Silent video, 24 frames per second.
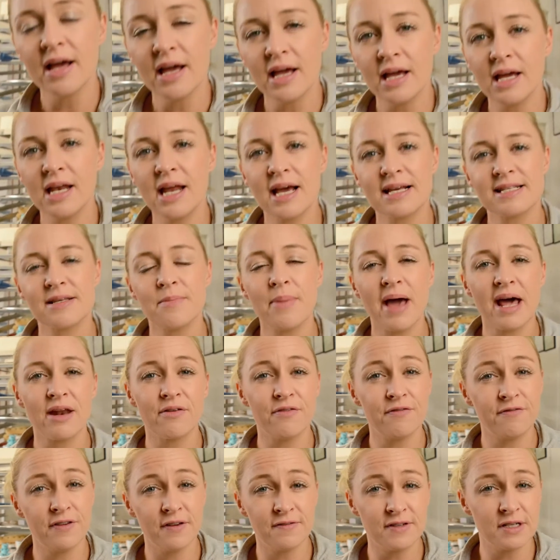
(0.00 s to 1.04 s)
it has about a
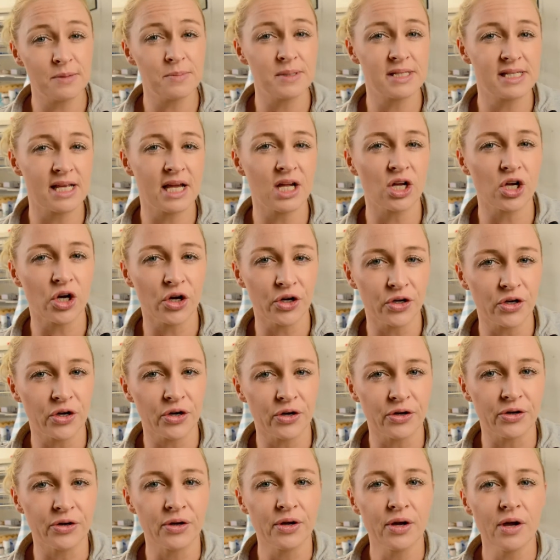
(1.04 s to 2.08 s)
50%
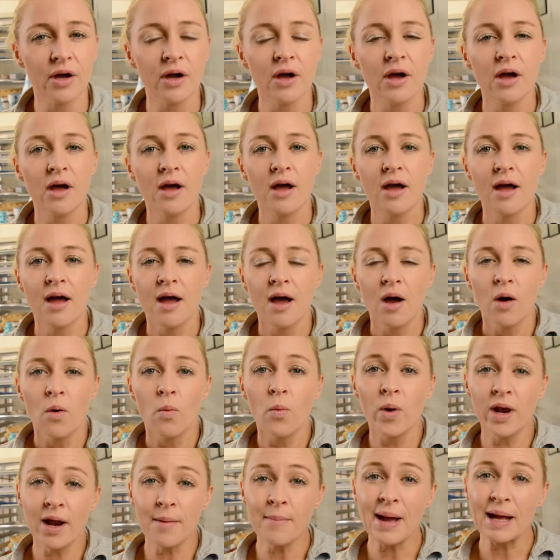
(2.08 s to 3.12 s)
cocoa.
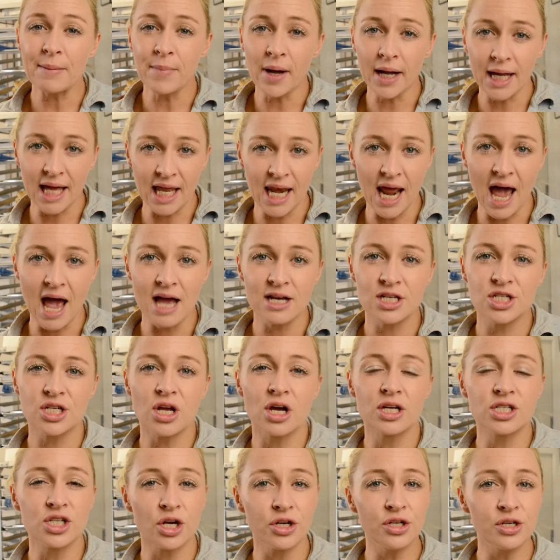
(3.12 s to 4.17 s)
When I make my ganache, I
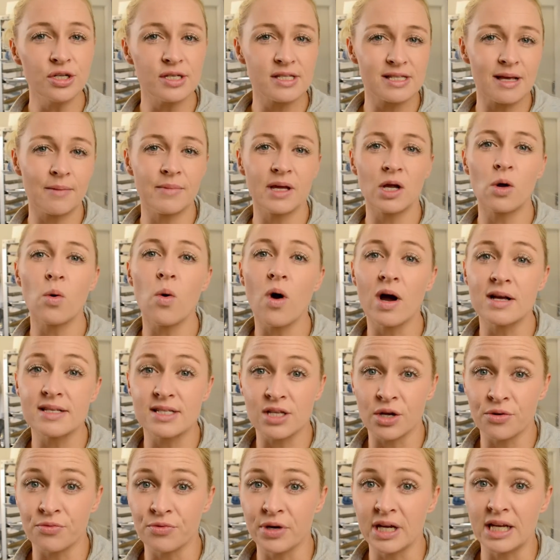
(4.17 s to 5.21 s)
don't use something quite
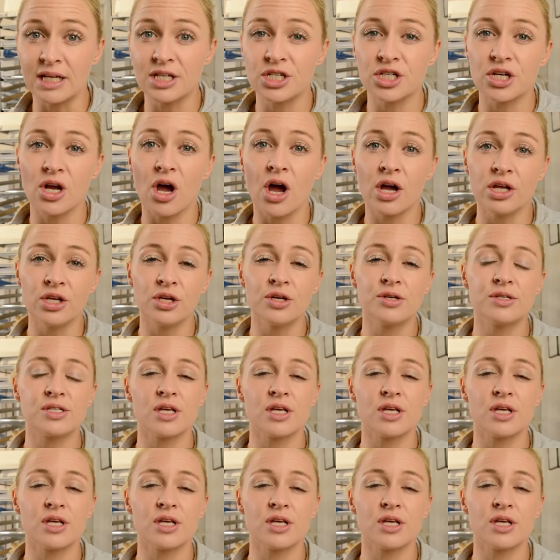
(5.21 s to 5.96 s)
so rich. I use